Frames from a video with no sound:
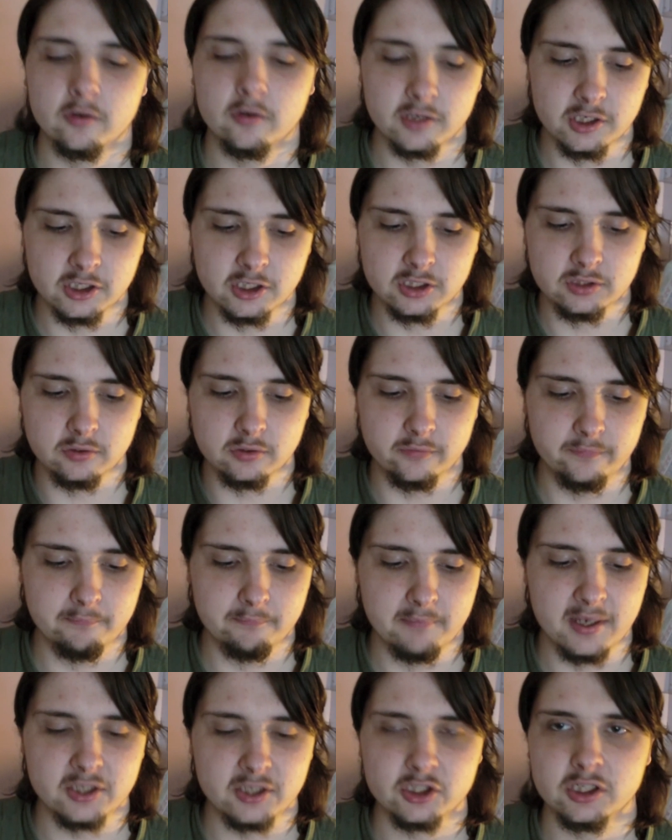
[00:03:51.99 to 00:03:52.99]
You just sort of
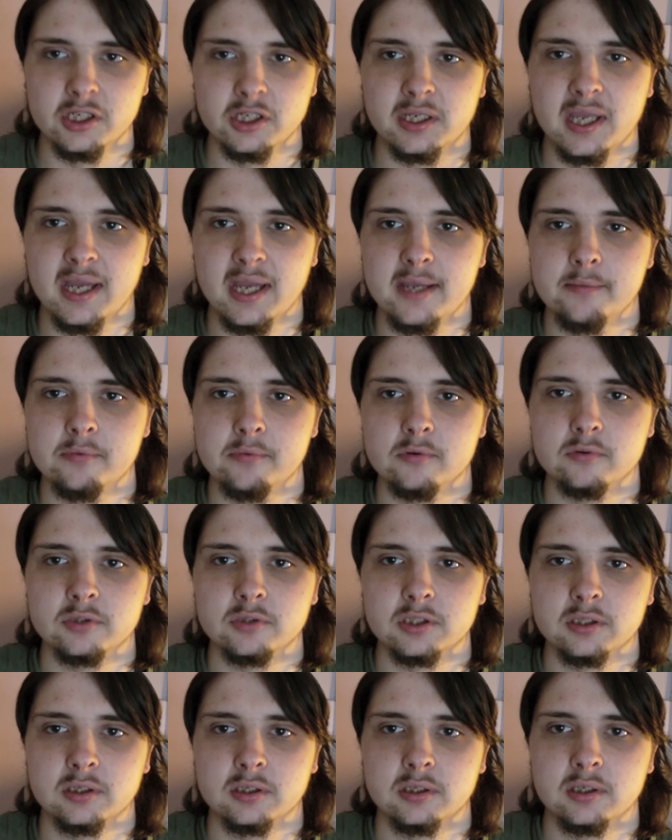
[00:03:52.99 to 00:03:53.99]
measure your cables.
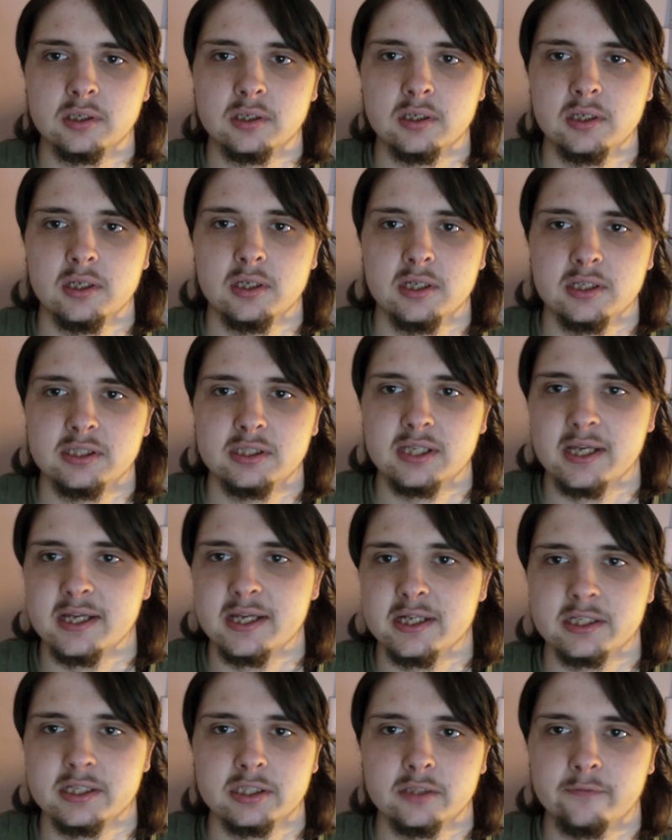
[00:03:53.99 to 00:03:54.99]
Say
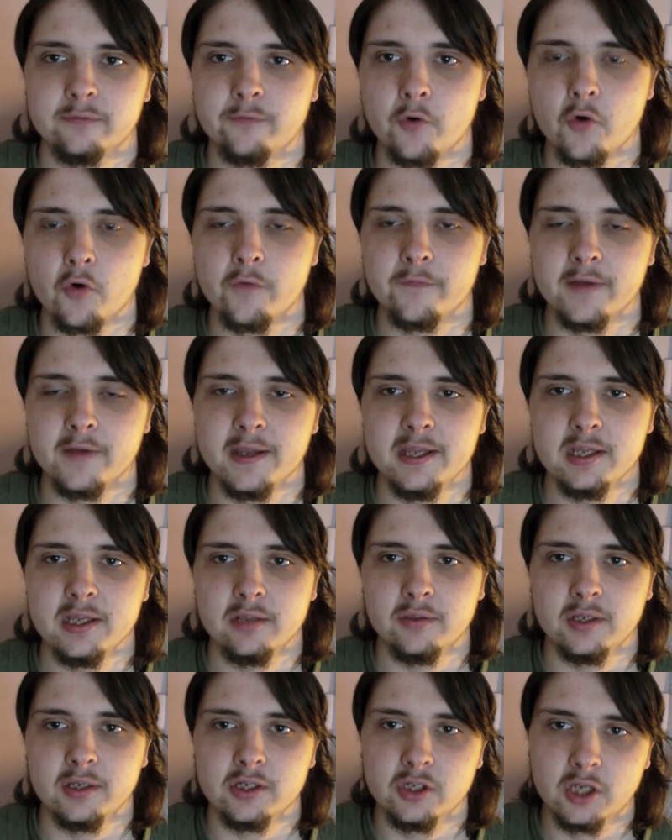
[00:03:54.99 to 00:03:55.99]
it's 4 feet,
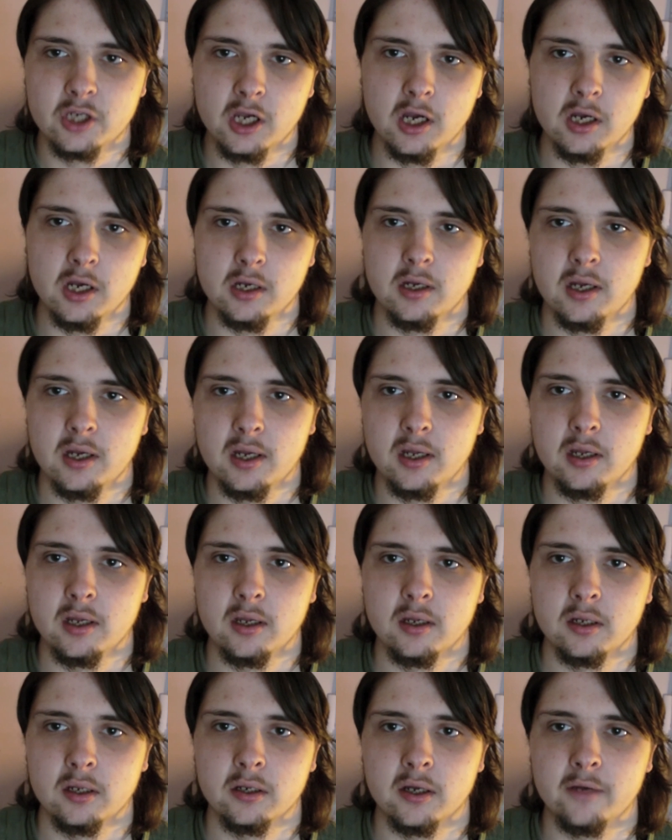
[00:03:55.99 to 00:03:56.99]
then you cut
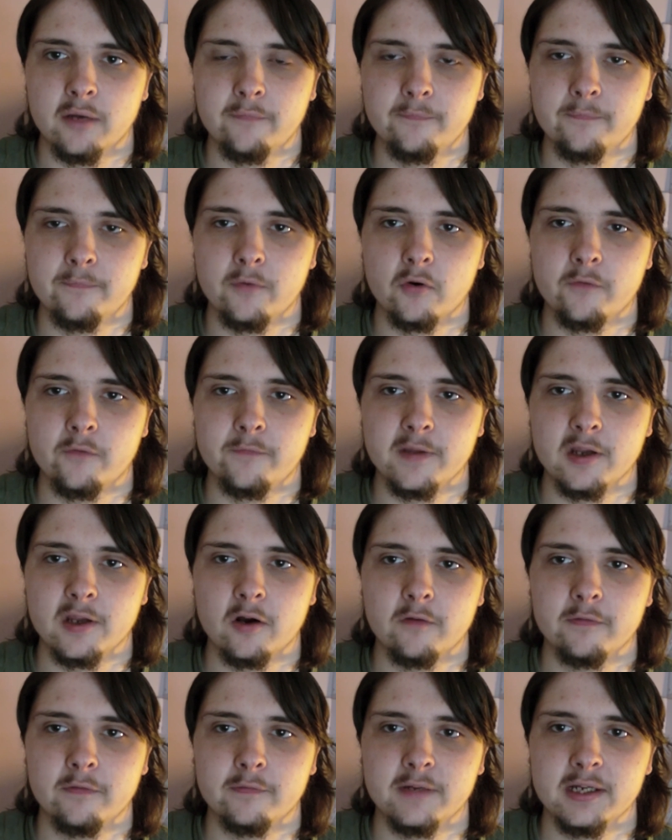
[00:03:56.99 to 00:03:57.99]
4 feet
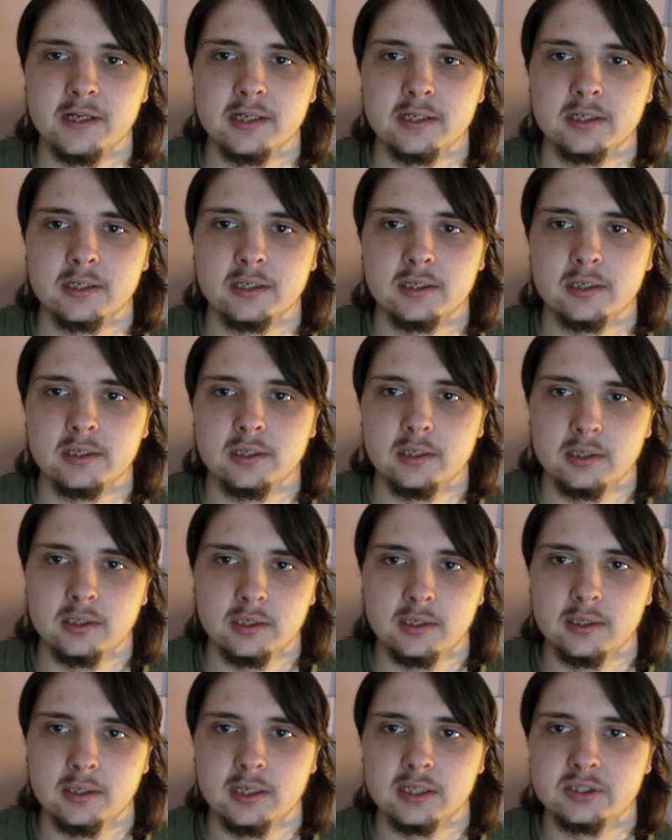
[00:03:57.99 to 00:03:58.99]
off of it.
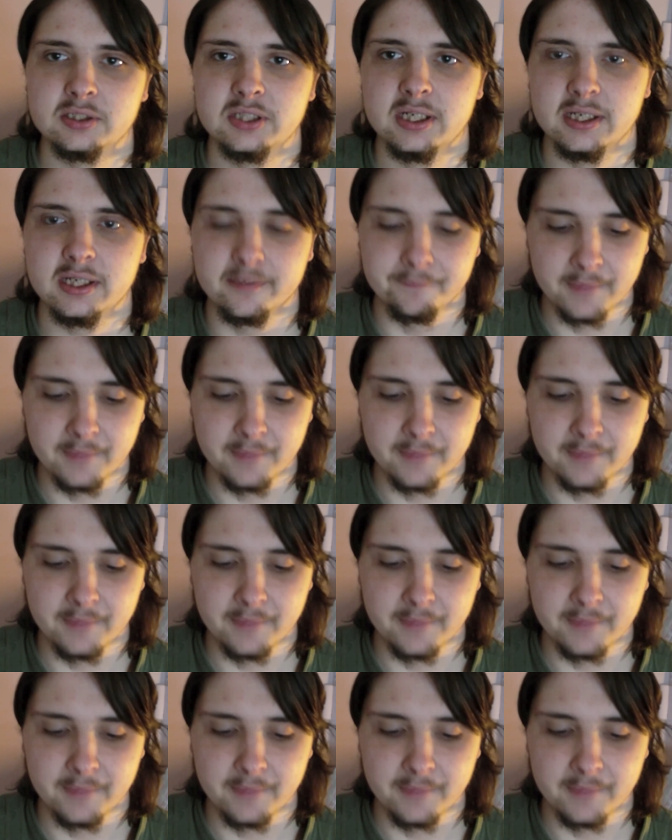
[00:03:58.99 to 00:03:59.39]
And that's it.